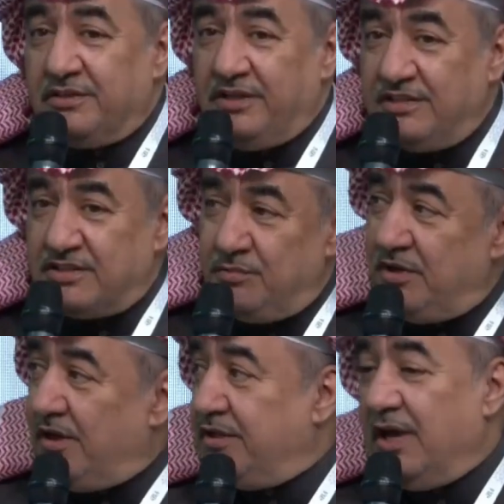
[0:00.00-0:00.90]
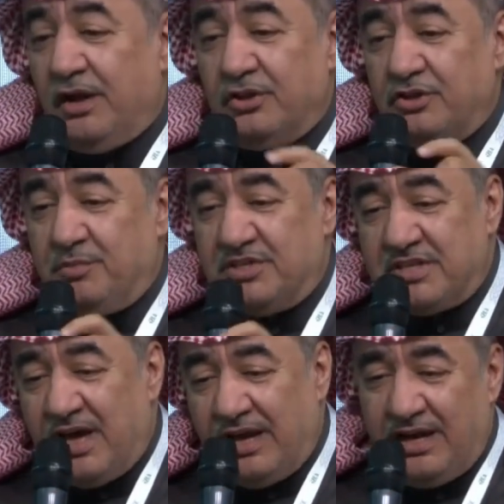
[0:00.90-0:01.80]
if you can't answer
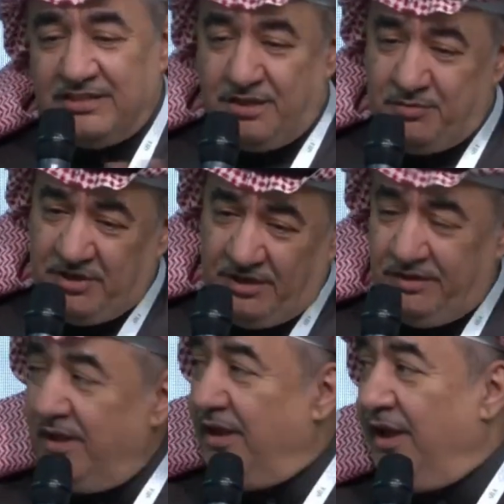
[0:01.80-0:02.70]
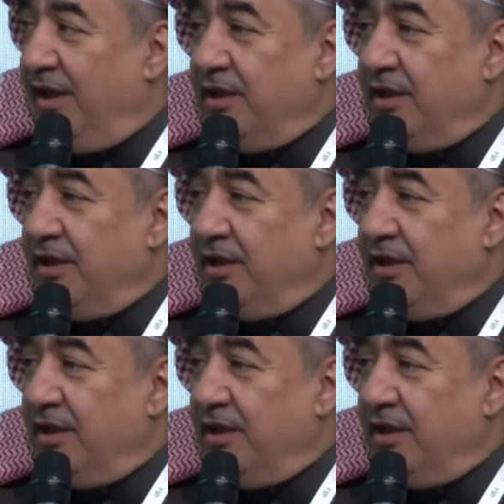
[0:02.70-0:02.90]
all, either